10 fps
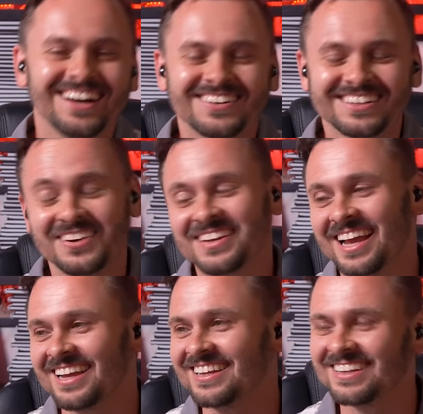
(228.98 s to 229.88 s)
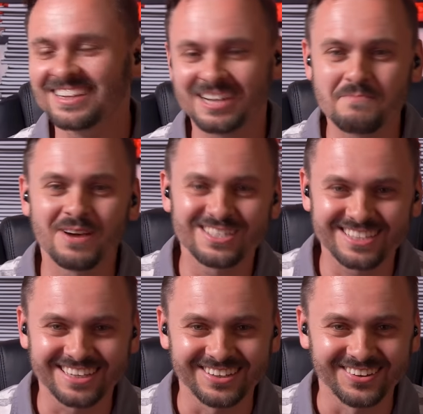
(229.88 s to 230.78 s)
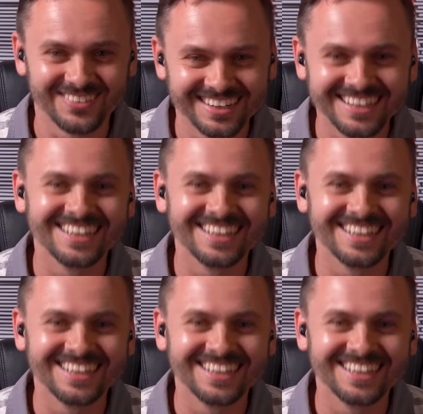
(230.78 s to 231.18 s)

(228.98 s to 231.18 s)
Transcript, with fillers: Okay, compared to you.